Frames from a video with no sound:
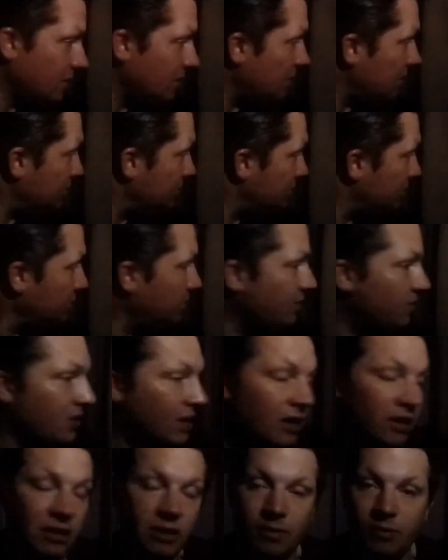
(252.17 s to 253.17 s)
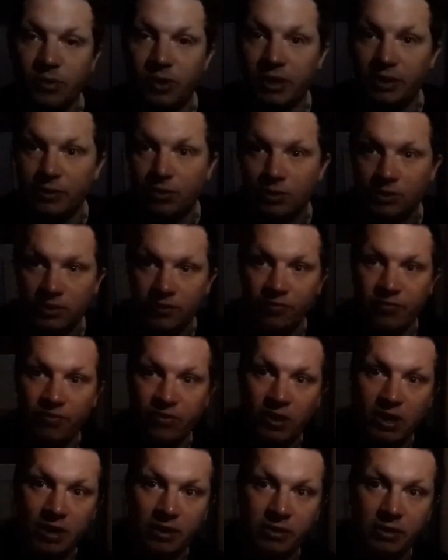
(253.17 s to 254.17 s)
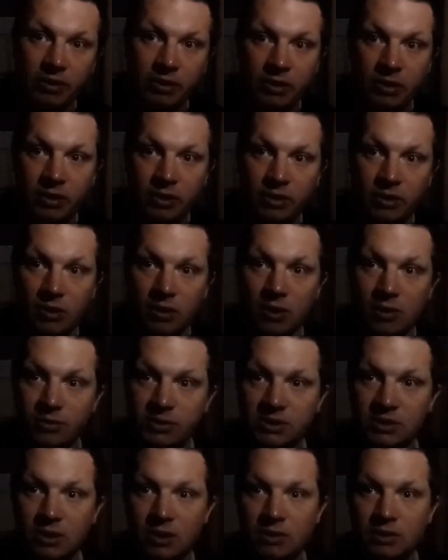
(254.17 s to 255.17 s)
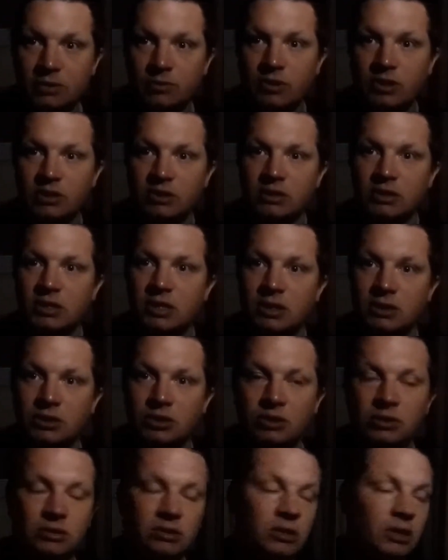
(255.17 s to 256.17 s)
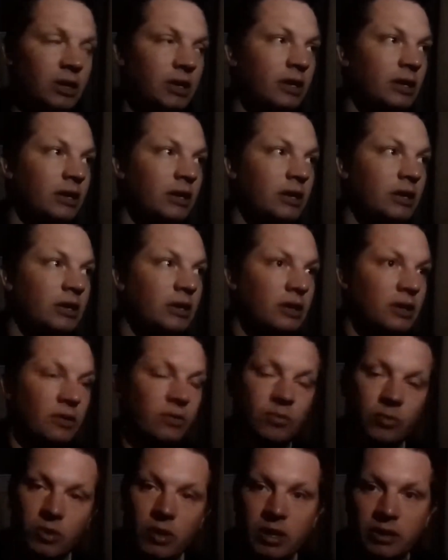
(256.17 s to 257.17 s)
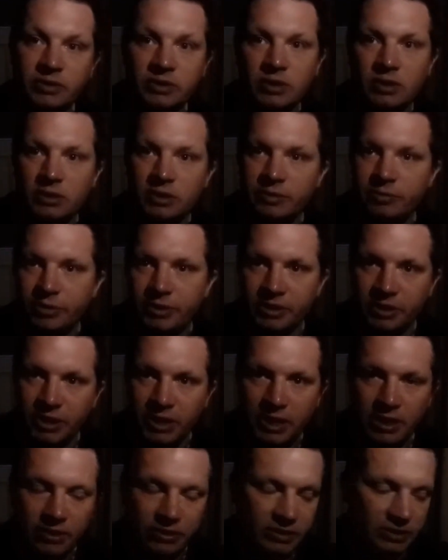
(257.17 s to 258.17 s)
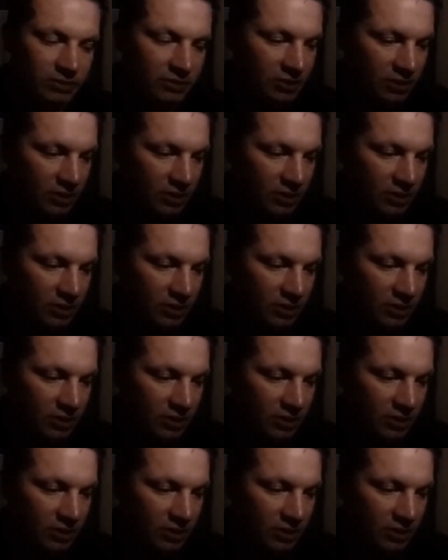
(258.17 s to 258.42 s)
I turned around and I'm like, what the fuck? I was the only one in the kitchen. Well, I was the only one in the house.